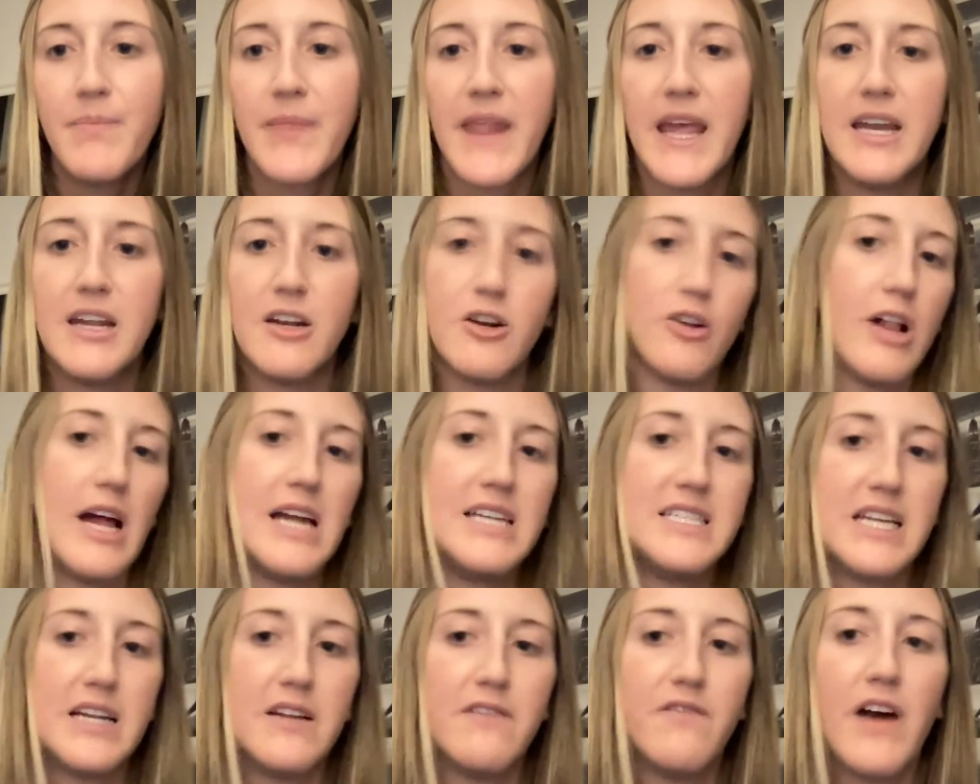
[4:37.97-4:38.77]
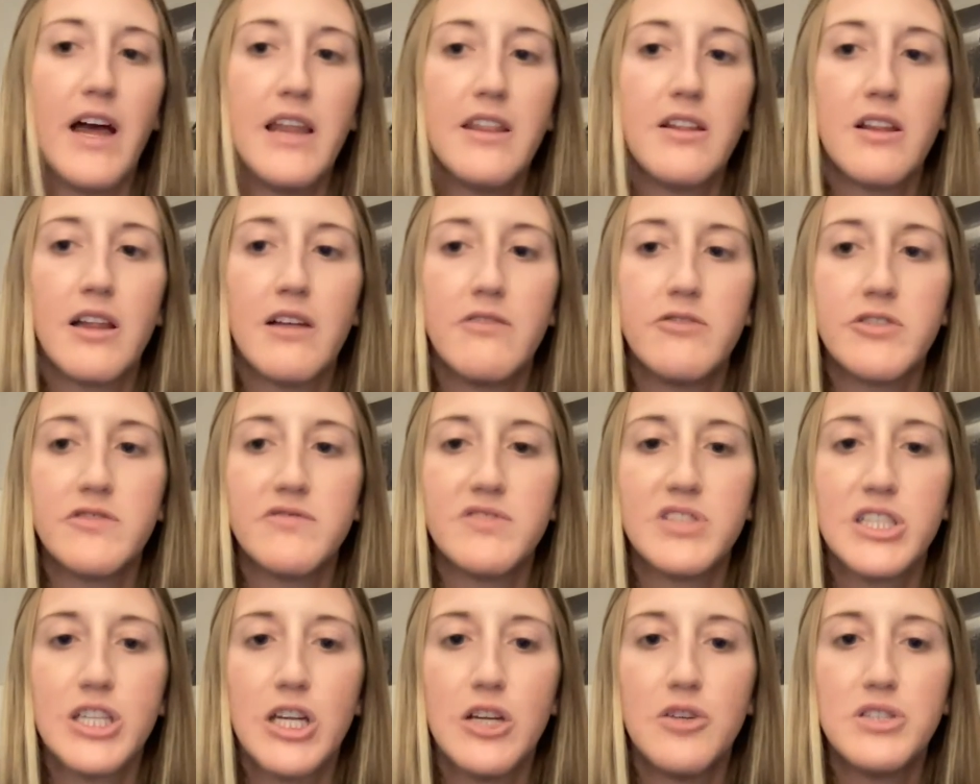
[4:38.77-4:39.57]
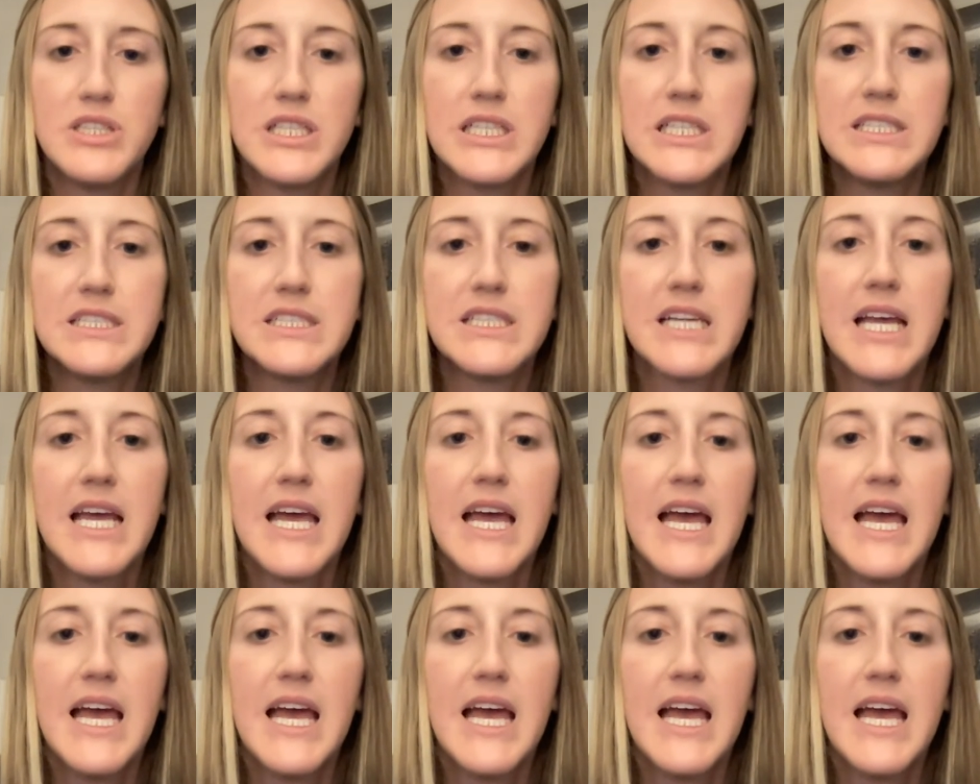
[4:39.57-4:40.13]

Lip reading: and it'll identify the level of stenosis.